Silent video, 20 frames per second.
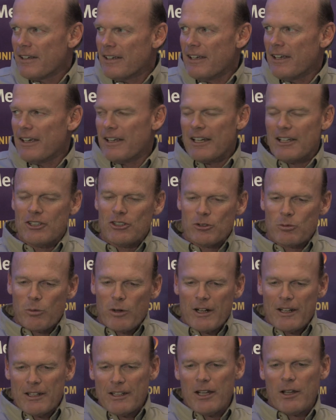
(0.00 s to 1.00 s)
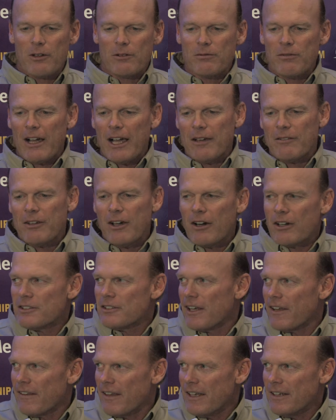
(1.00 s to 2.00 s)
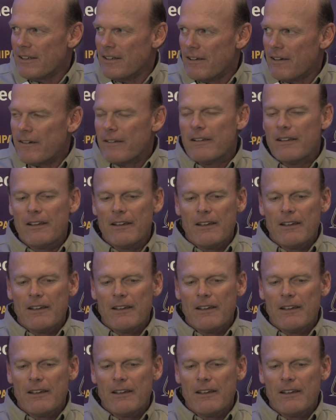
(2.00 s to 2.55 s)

And I just wanted another 5 yards out of that deal.